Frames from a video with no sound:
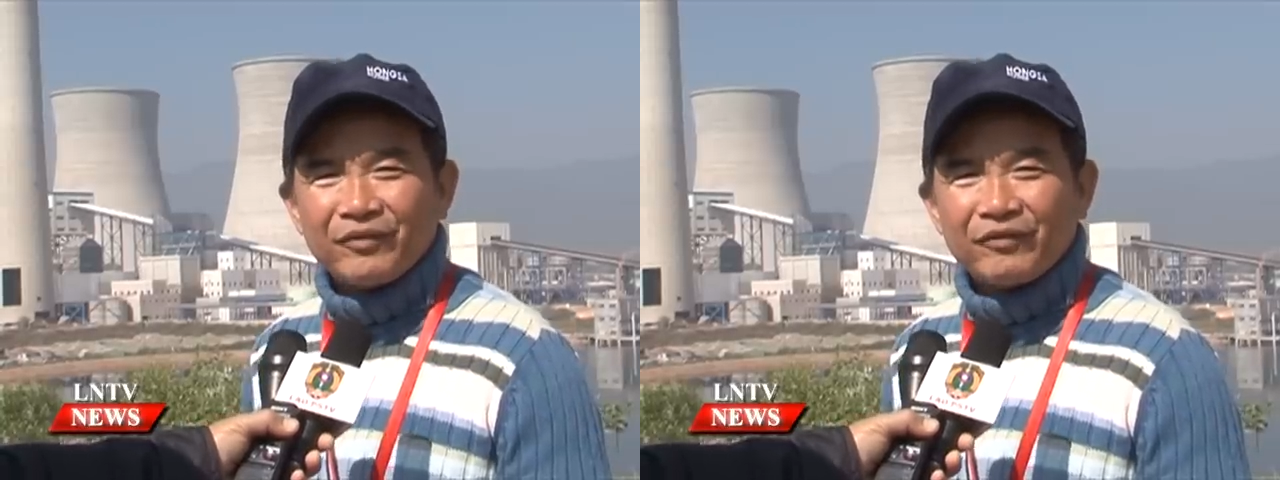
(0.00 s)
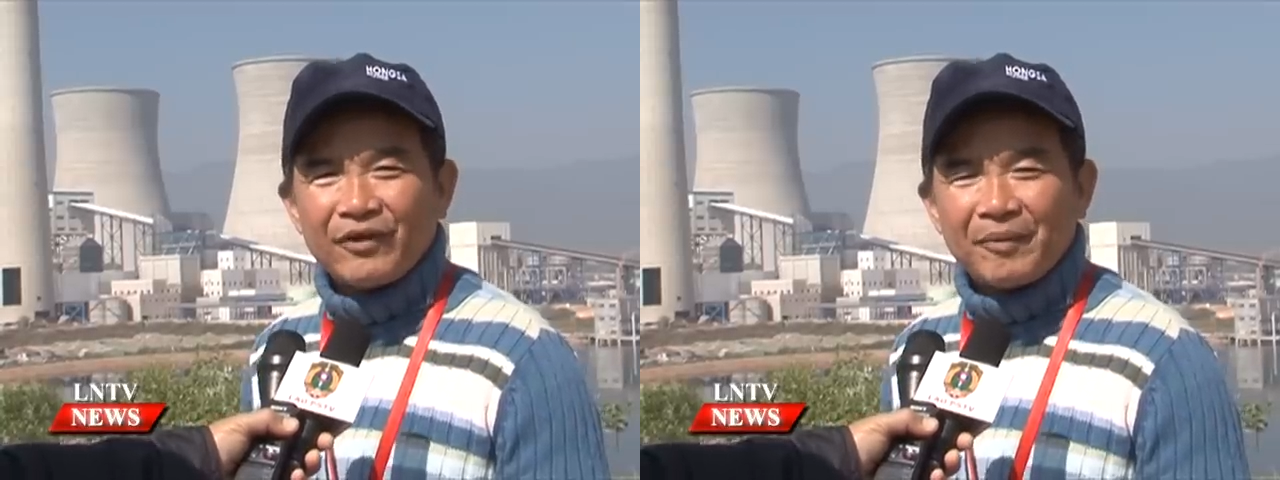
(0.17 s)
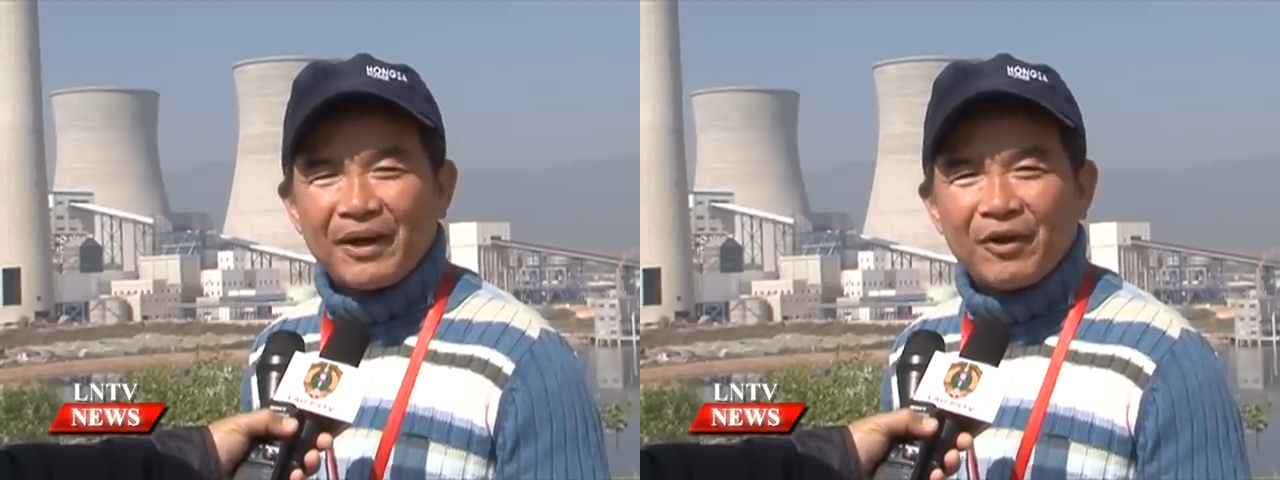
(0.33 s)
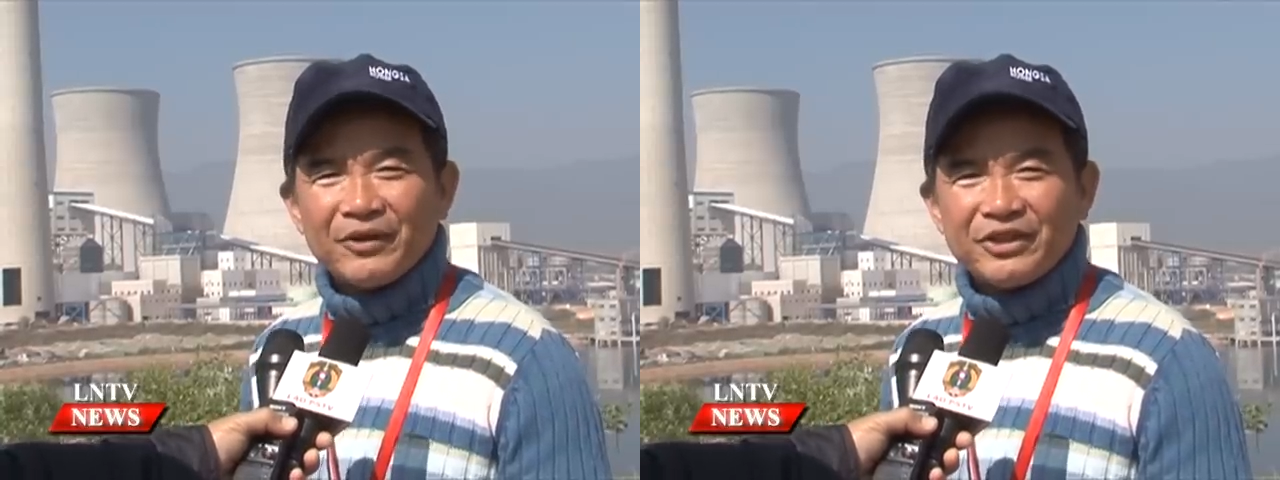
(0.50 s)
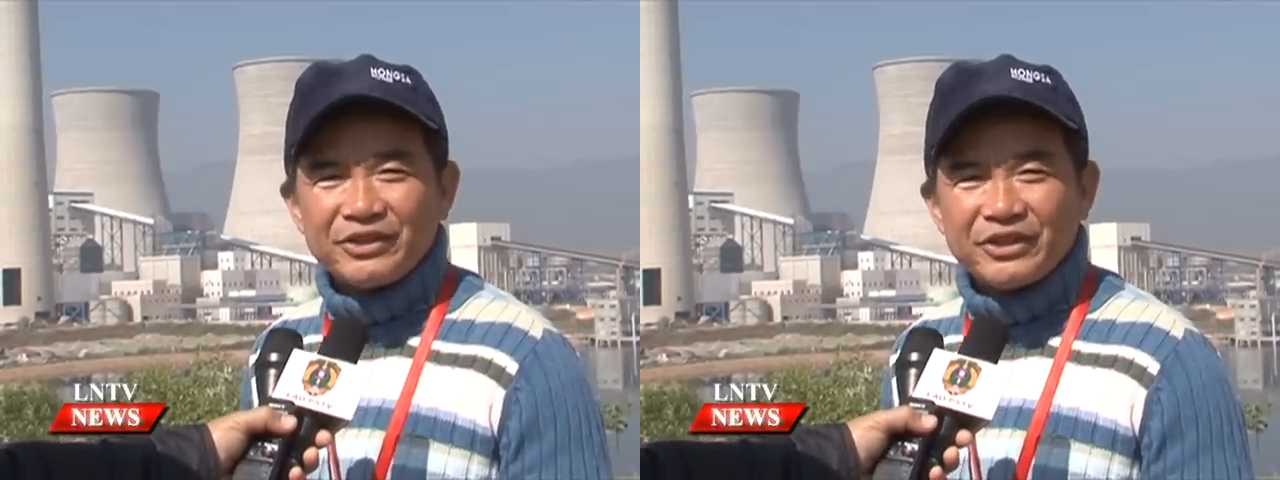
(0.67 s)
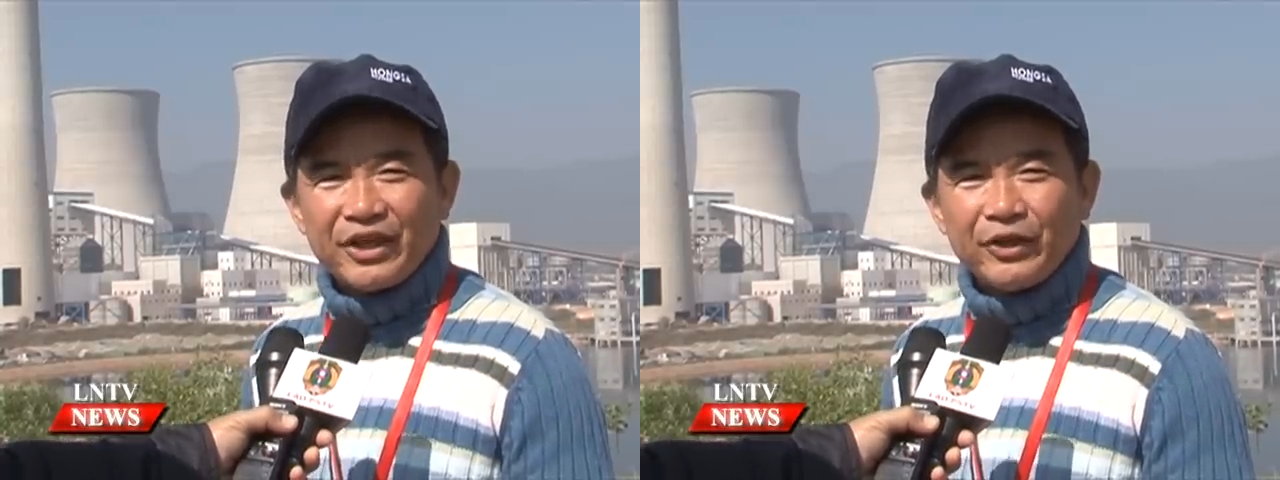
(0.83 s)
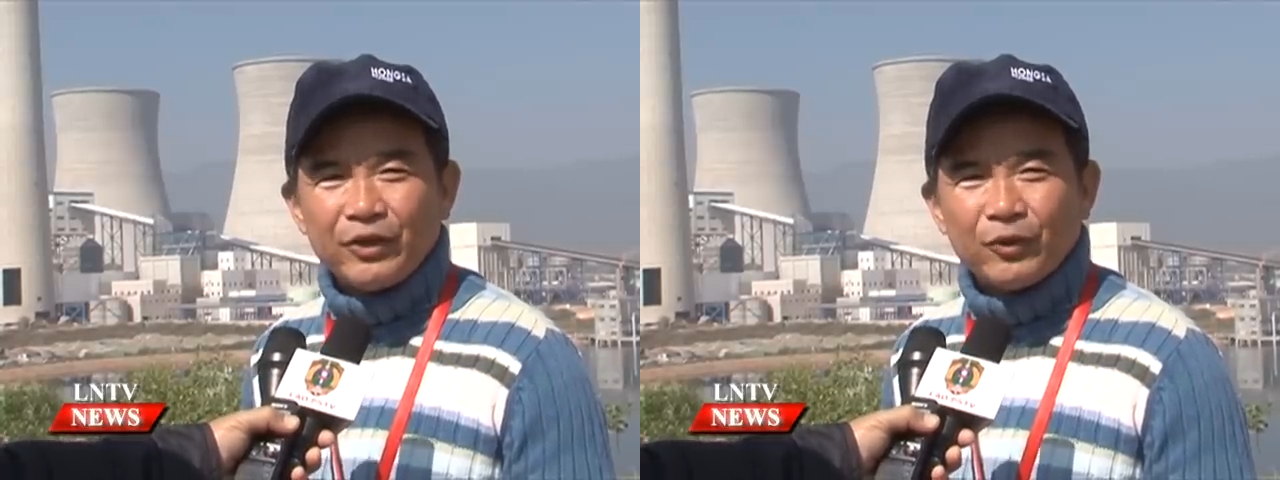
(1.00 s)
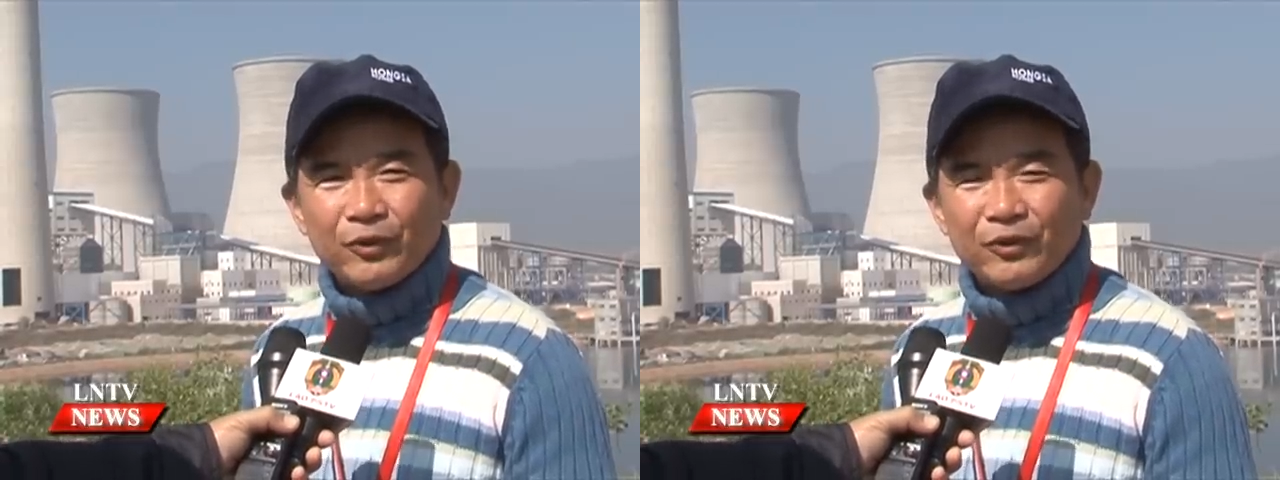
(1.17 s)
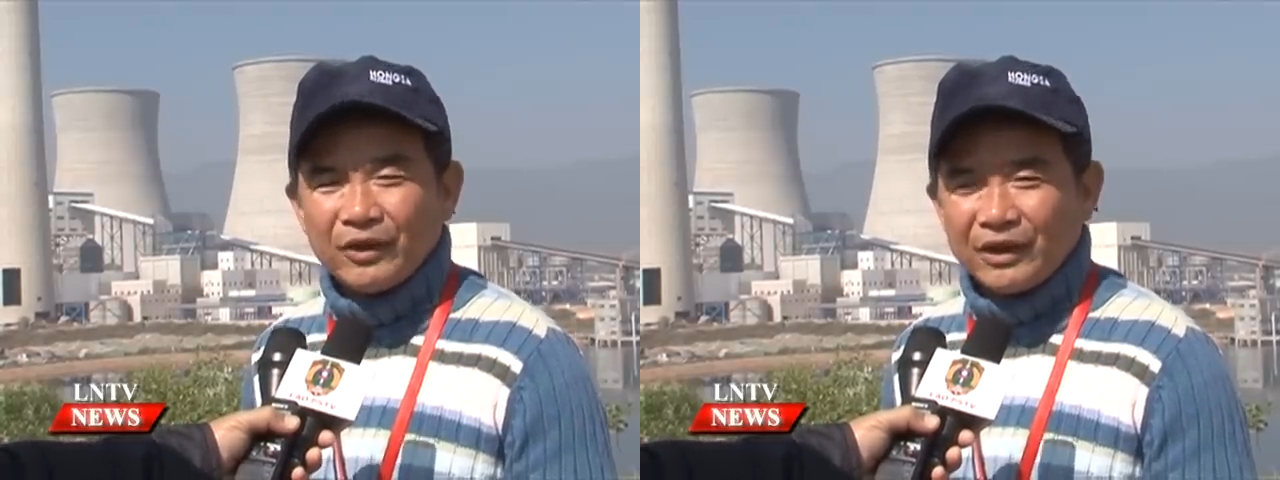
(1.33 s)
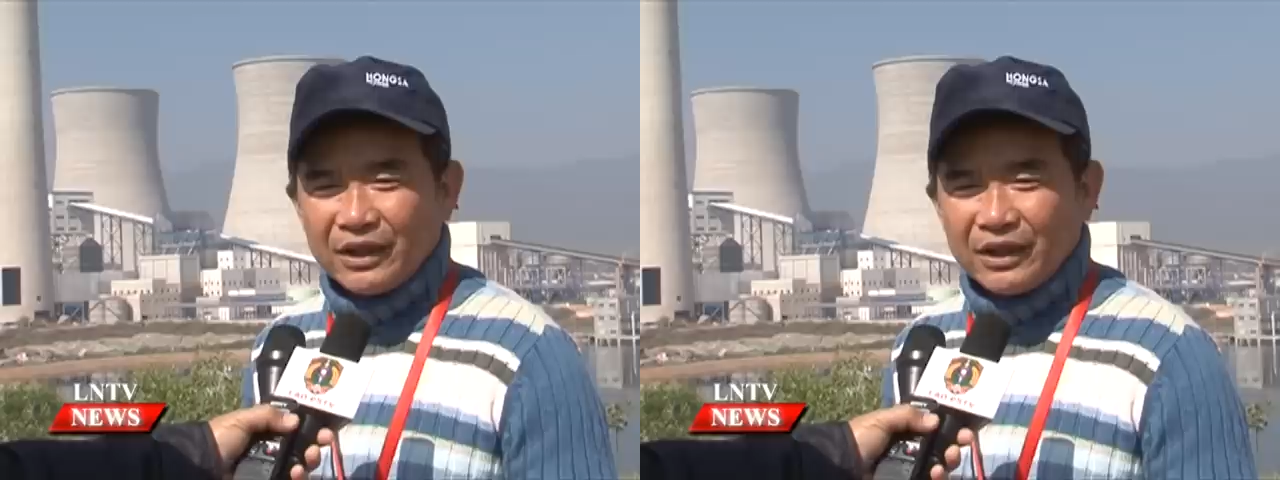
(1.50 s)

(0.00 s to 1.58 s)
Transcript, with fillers: from our schedule.